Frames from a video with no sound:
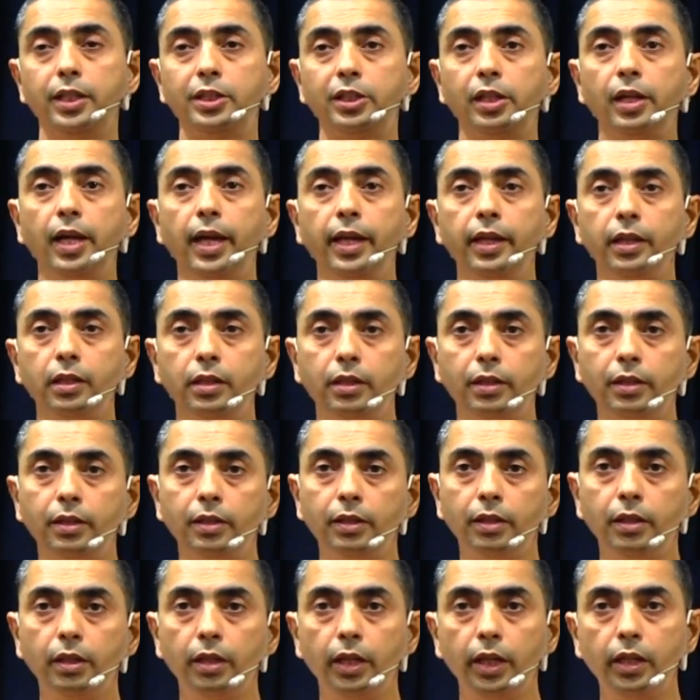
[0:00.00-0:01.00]
It's like
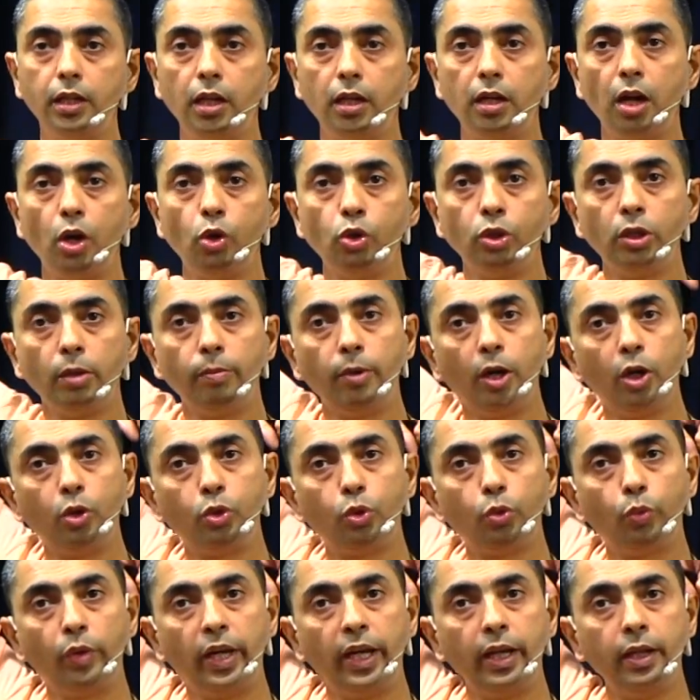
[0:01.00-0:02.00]
in a
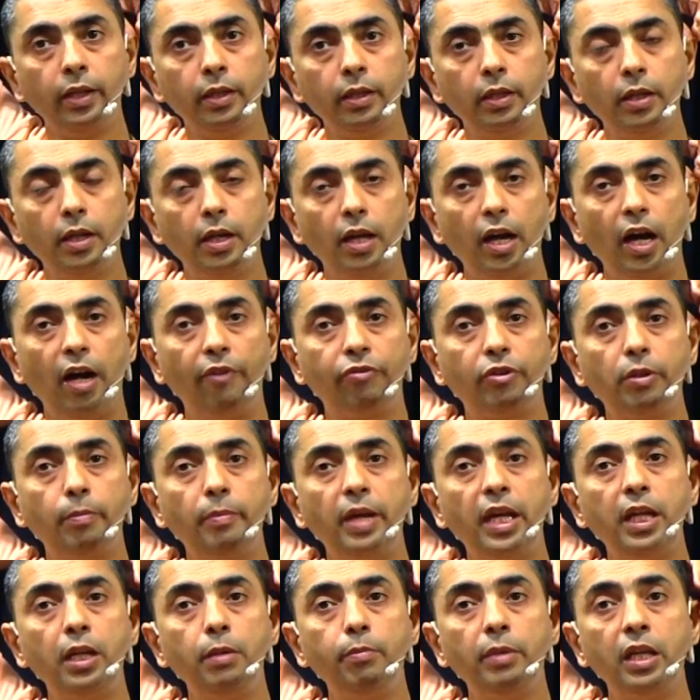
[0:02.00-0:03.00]
roundabout way,
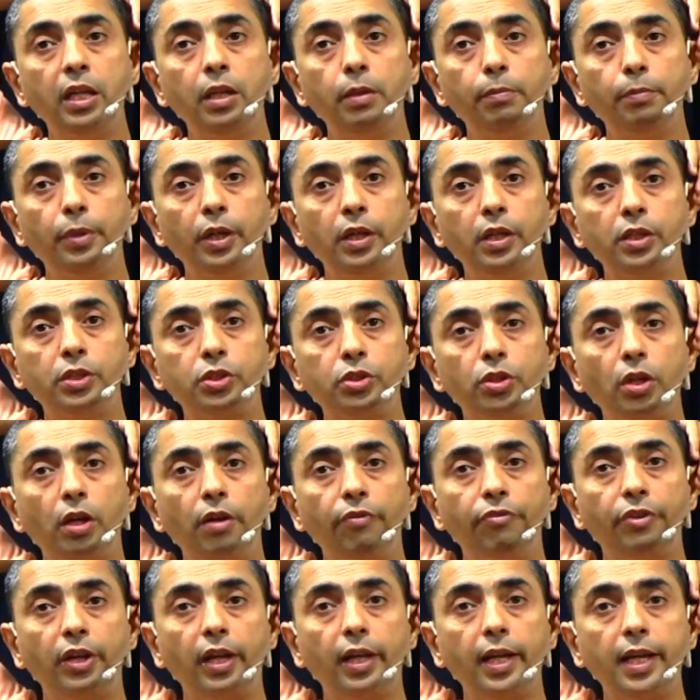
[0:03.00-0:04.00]
after many, many births
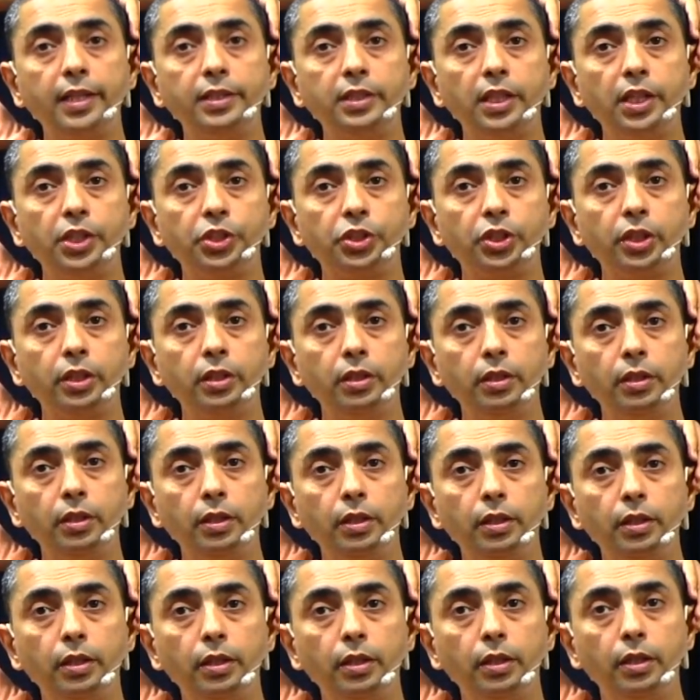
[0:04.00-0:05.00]
of realization,
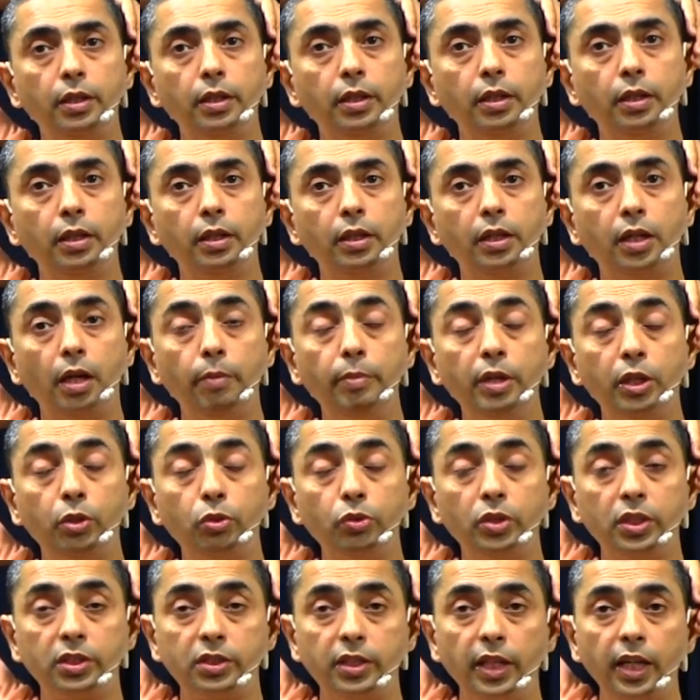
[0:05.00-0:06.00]

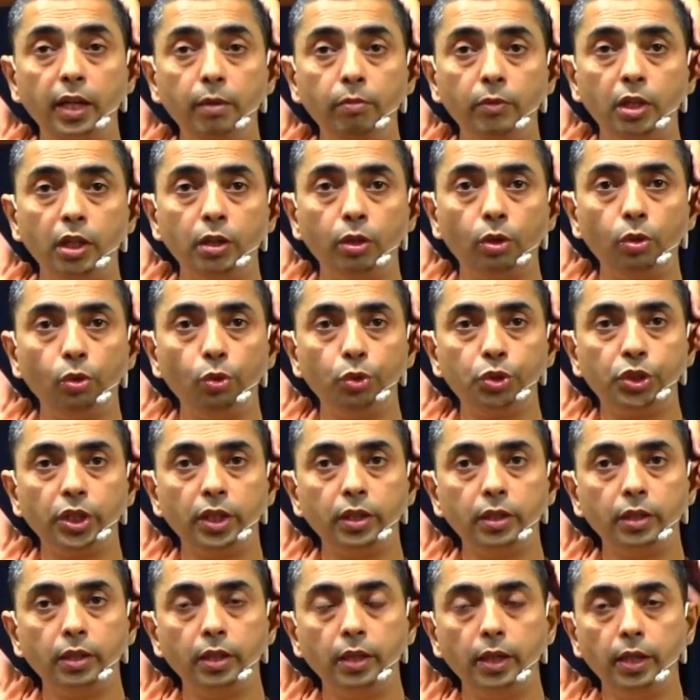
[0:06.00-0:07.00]
coming to the same
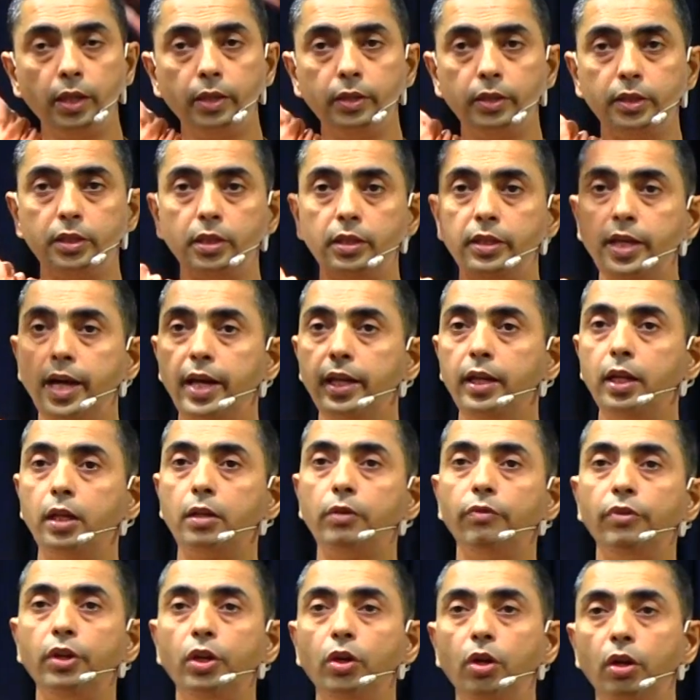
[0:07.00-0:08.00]
conclusion, is a
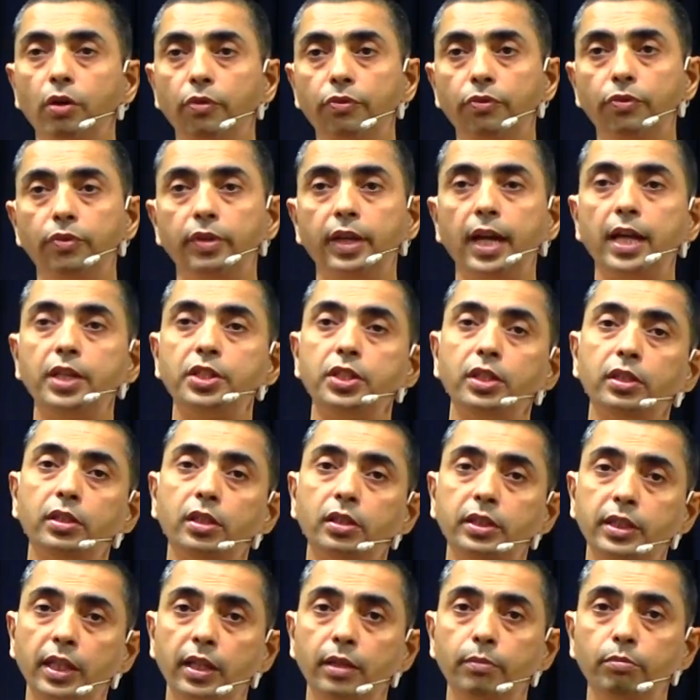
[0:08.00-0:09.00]
direct way of
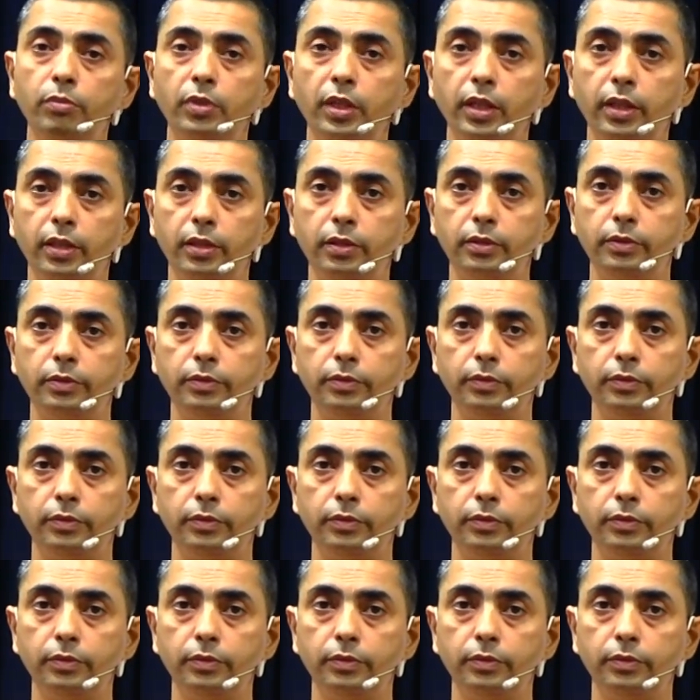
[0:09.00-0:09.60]
catching the same thing.